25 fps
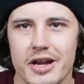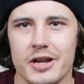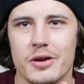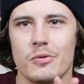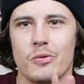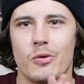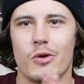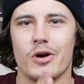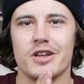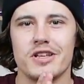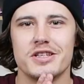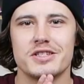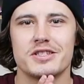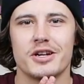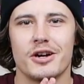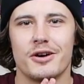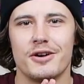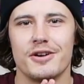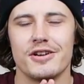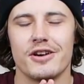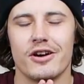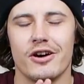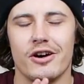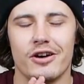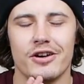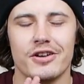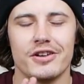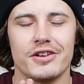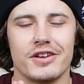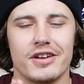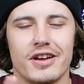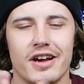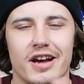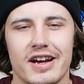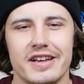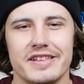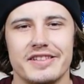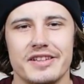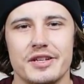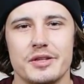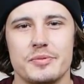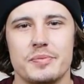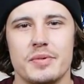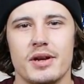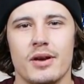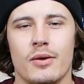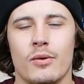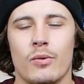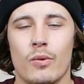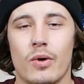Alrighty, what is going on, guys? It has
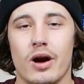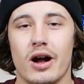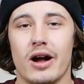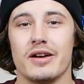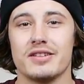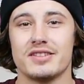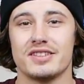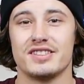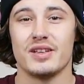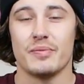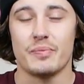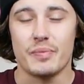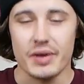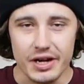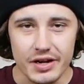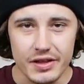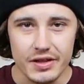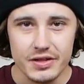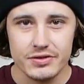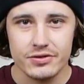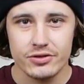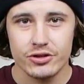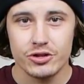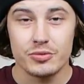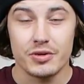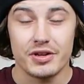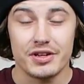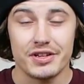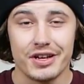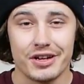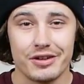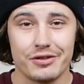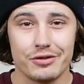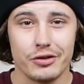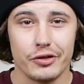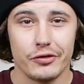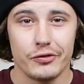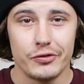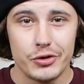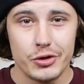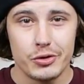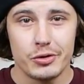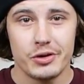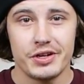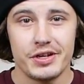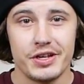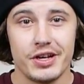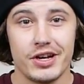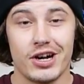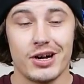been a while since I've been in this room and done a review
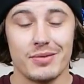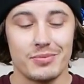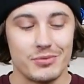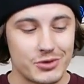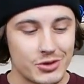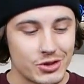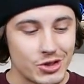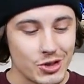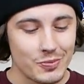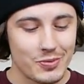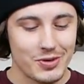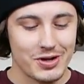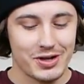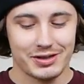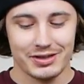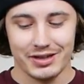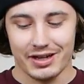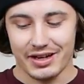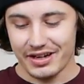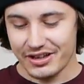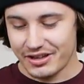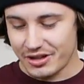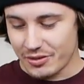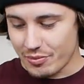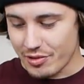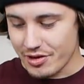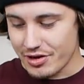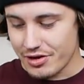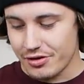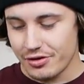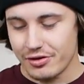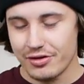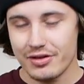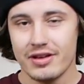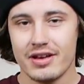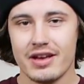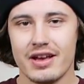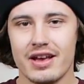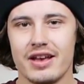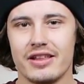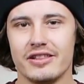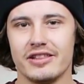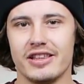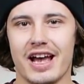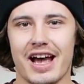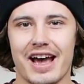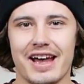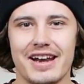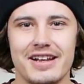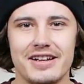in here. I'm super excited to bring you
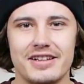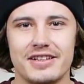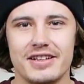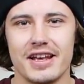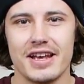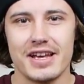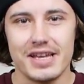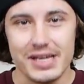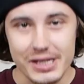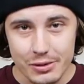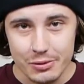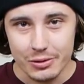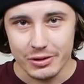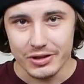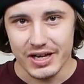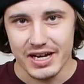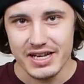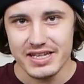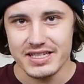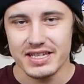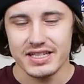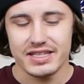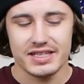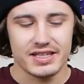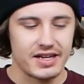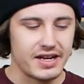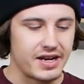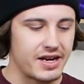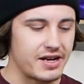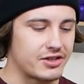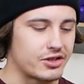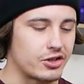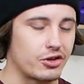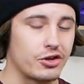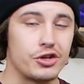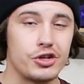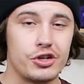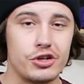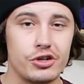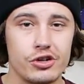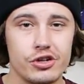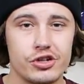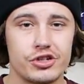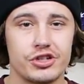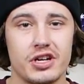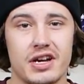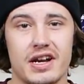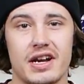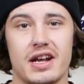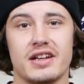the Addict Equalizer today. So a huge
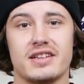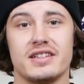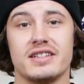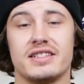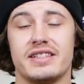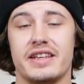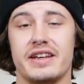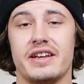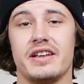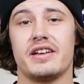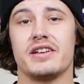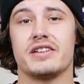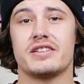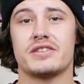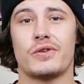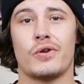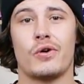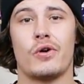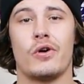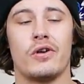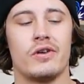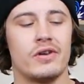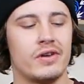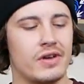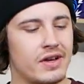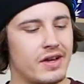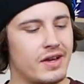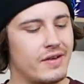shout out to Syndicate Store